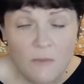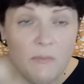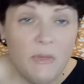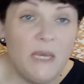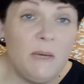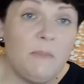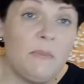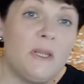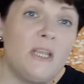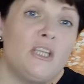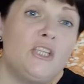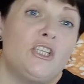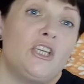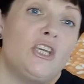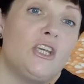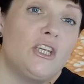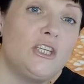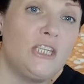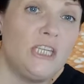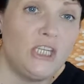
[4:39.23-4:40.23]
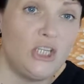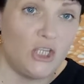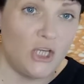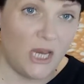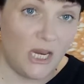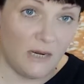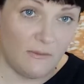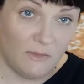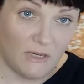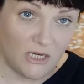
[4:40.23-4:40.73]
People are dirty
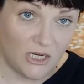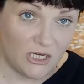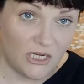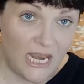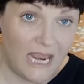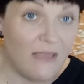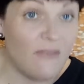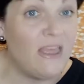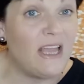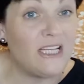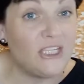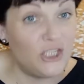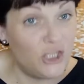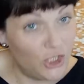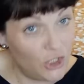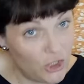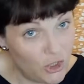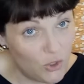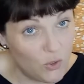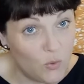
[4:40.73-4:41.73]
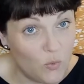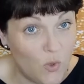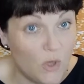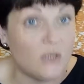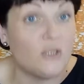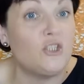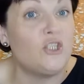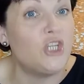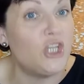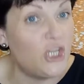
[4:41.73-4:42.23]
shaming her now. That's the new
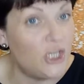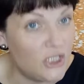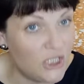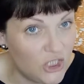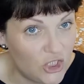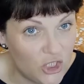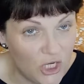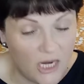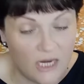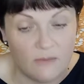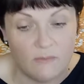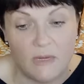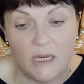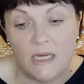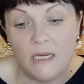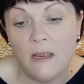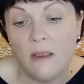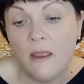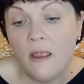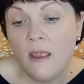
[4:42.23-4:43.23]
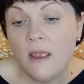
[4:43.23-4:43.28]
one, dirty shaming.